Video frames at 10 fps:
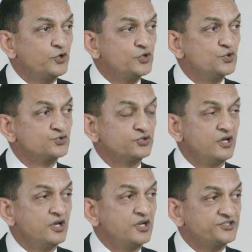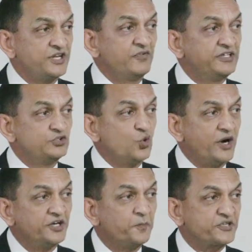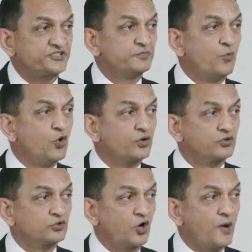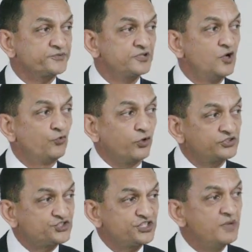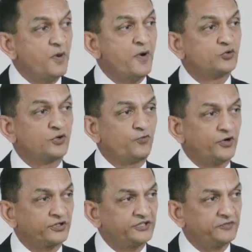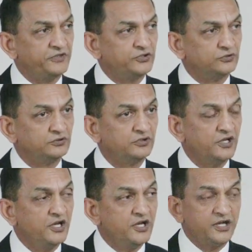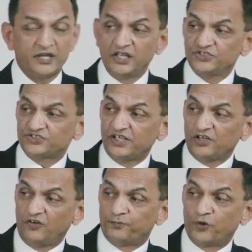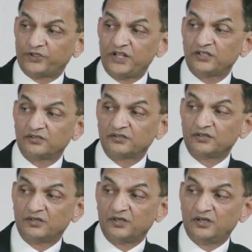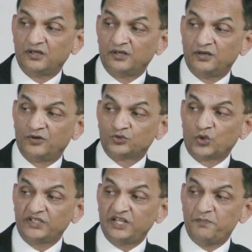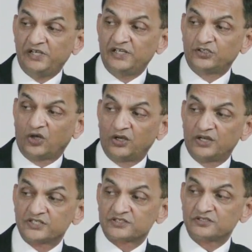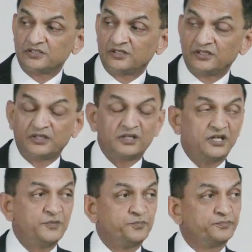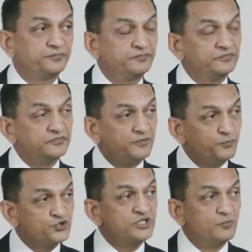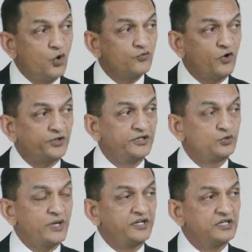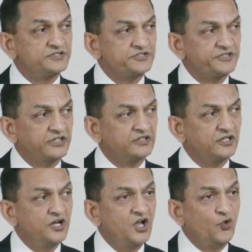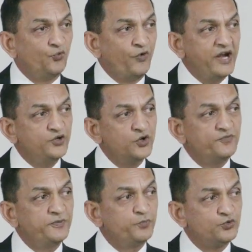produce 70 to 100% more crops for the same amount of water that we do. Instead of putting $20 billion in pushing more water into agriculture sector, why don't we